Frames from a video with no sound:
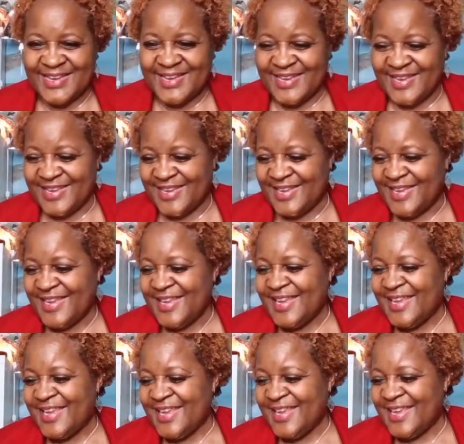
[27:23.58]

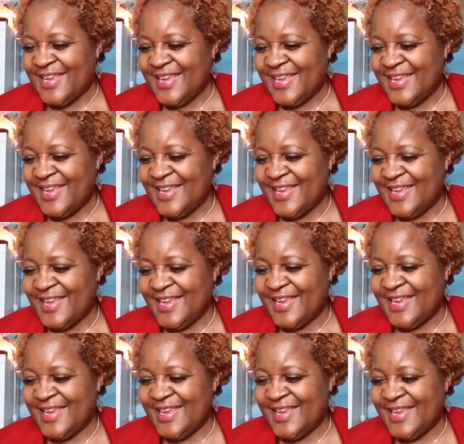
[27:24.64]

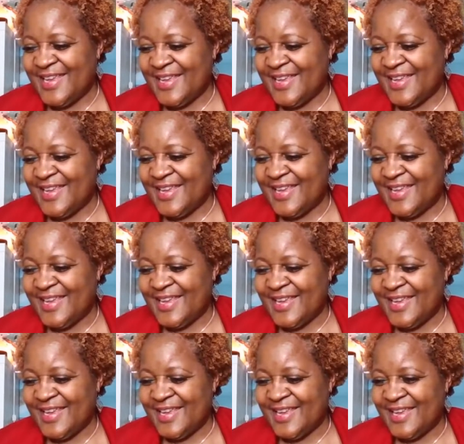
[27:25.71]

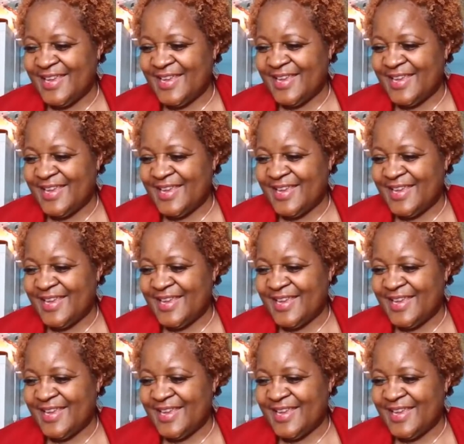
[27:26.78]
[no speech]